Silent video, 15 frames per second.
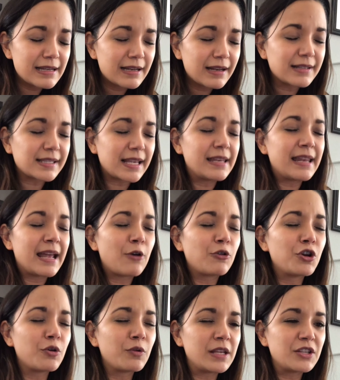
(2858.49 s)
because I now
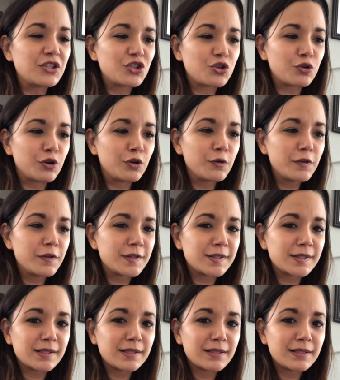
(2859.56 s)
know these truths.